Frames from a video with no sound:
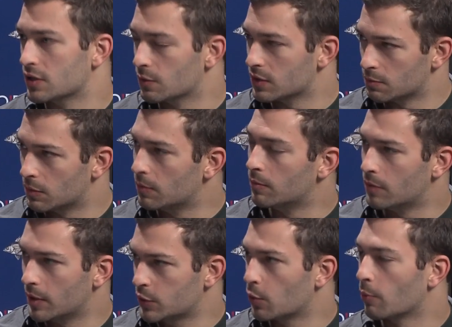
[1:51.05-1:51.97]
It was a
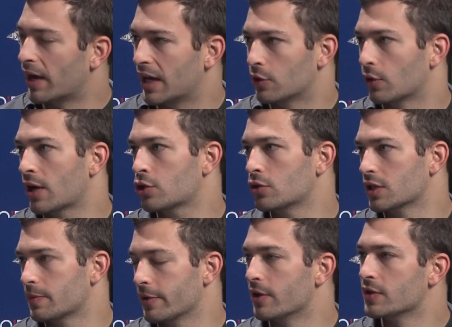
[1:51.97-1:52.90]
much more bi-directional
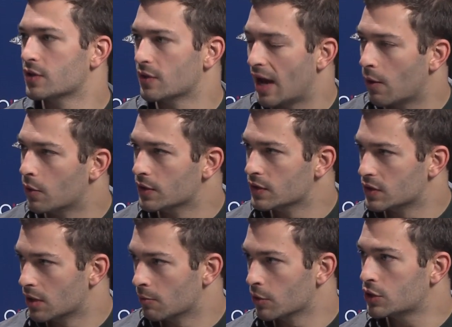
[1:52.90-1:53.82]
experience, so that was
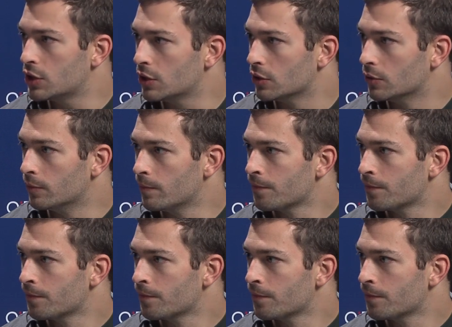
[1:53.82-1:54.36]
number two.